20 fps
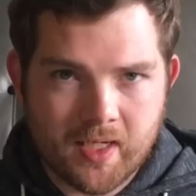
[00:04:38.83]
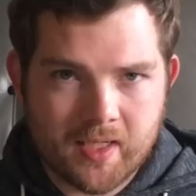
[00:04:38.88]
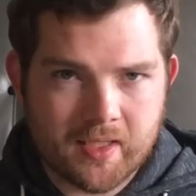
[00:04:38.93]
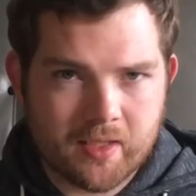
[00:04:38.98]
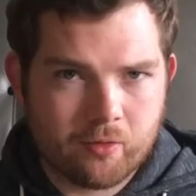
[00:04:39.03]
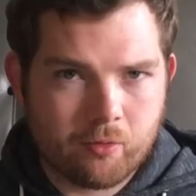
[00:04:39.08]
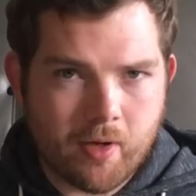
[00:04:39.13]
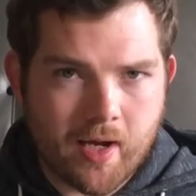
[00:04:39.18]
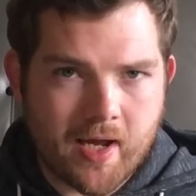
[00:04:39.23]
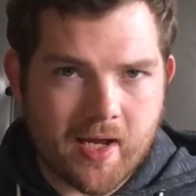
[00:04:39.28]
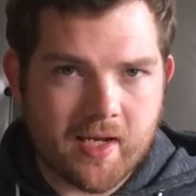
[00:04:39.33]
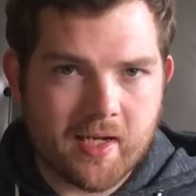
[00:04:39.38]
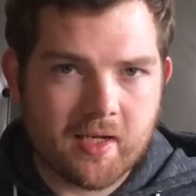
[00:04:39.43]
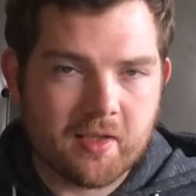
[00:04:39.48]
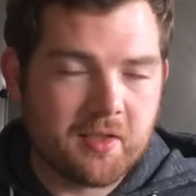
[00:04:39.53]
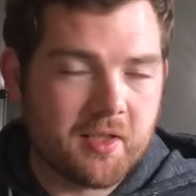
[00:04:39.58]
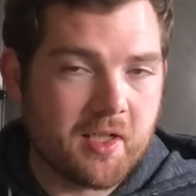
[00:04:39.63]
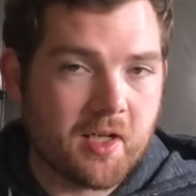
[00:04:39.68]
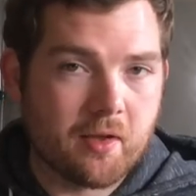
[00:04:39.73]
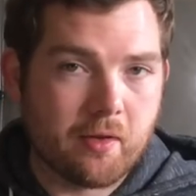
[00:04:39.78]
hidden away
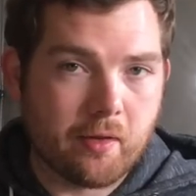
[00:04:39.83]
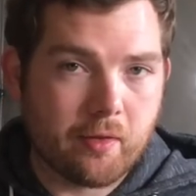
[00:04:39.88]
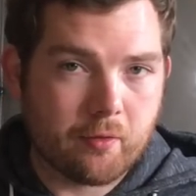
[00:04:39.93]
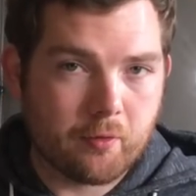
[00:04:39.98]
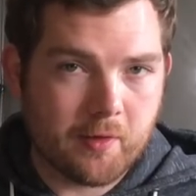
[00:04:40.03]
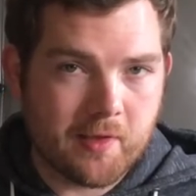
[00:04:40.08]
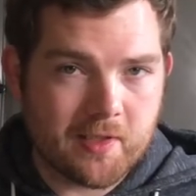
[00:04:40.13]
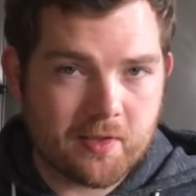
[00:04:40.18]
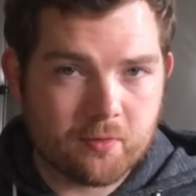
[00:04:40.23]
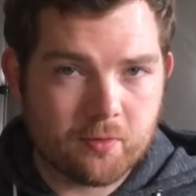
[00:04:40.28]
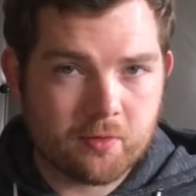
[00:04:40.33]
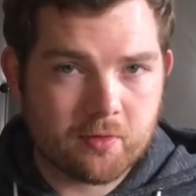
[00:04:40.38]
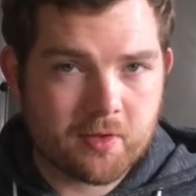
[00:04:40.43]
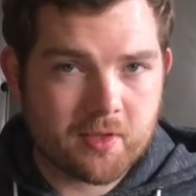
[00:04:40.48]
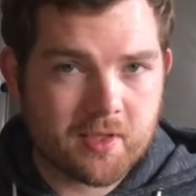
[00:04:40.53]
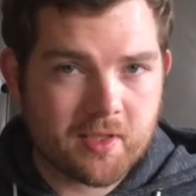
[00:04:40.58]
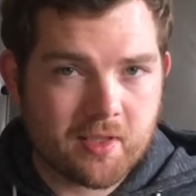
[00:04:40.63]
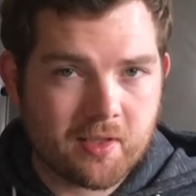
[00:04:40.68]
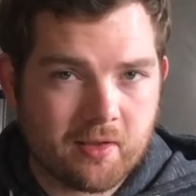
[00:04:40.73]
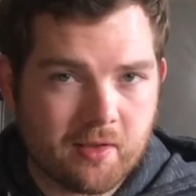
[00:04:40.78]
in the other three
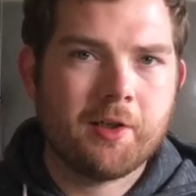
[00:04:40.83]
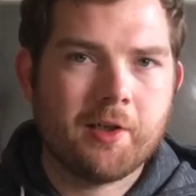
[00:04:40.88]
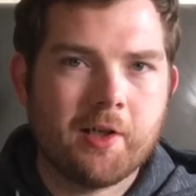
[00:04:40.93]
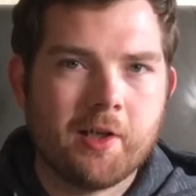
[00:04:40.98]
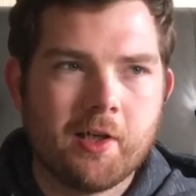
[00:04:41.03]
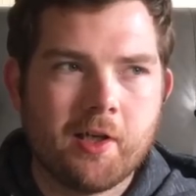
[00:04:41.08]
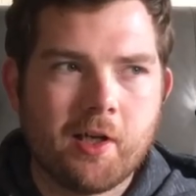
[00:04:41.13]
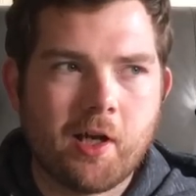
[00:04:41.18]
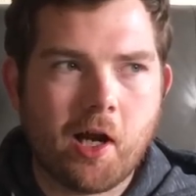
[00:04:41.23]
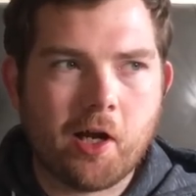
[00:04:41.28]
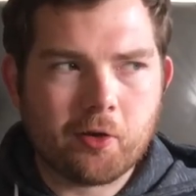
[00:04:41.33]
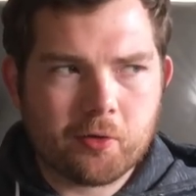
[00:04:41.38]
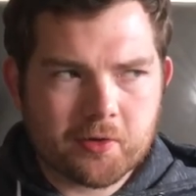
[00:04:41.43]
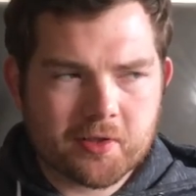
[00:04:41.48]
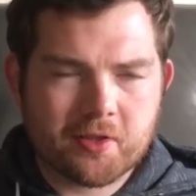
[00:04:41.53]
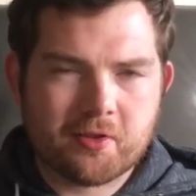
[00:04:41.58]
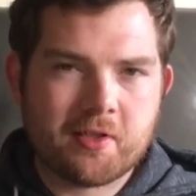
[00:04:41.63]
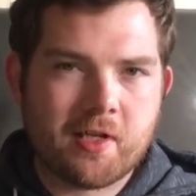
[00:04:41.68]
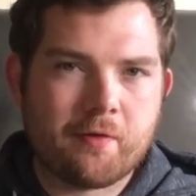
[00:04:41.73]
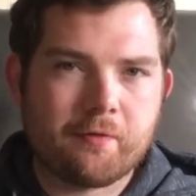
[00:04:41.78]
Zords. I
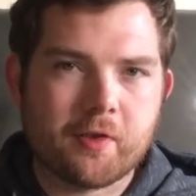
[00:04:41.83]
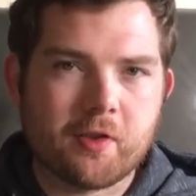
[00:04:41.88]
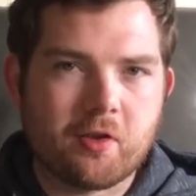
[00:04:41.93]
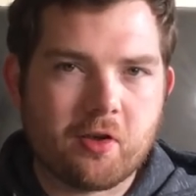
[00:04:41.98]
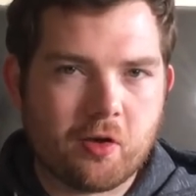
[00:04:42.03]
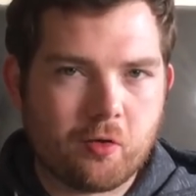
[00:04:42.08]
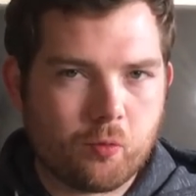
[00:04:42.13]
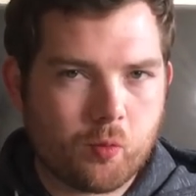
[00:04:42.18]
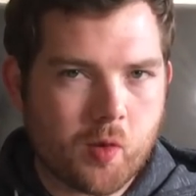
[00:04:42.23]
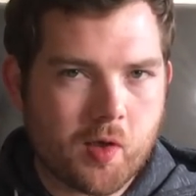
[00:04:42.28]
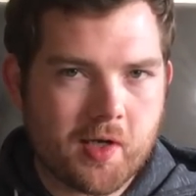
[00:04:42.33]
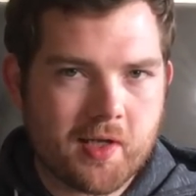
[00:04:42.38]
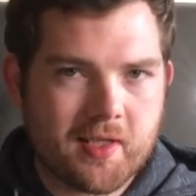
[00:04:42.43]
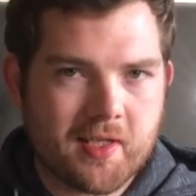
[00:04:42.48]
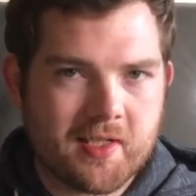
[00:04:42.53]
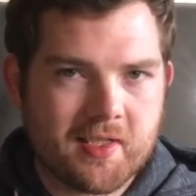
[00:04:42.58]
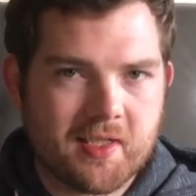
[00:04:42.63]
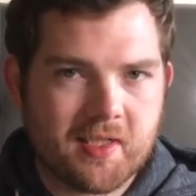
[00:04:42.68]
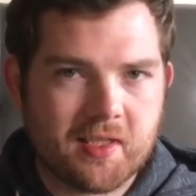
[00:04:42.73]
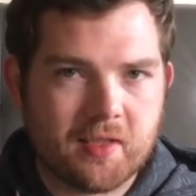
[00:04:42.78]
also never got why
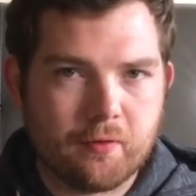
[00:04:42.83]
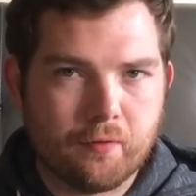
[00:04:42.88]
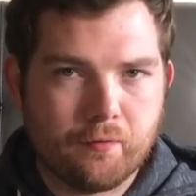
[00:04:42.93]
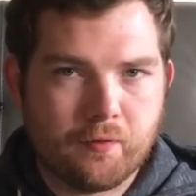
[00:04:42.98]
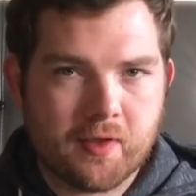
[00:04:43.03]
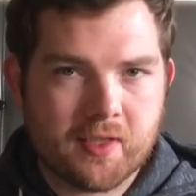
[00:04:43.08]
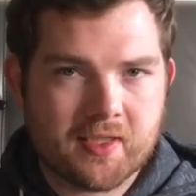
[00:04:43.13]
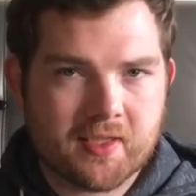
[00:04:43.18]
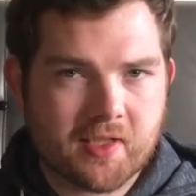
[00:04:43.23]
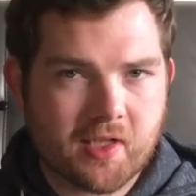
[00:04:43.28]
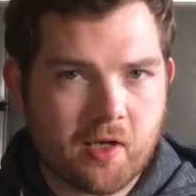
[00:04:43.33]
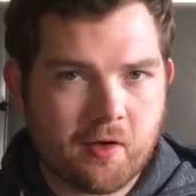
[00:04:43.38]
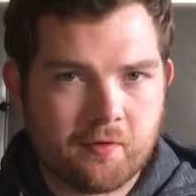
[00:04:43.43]
they did the fist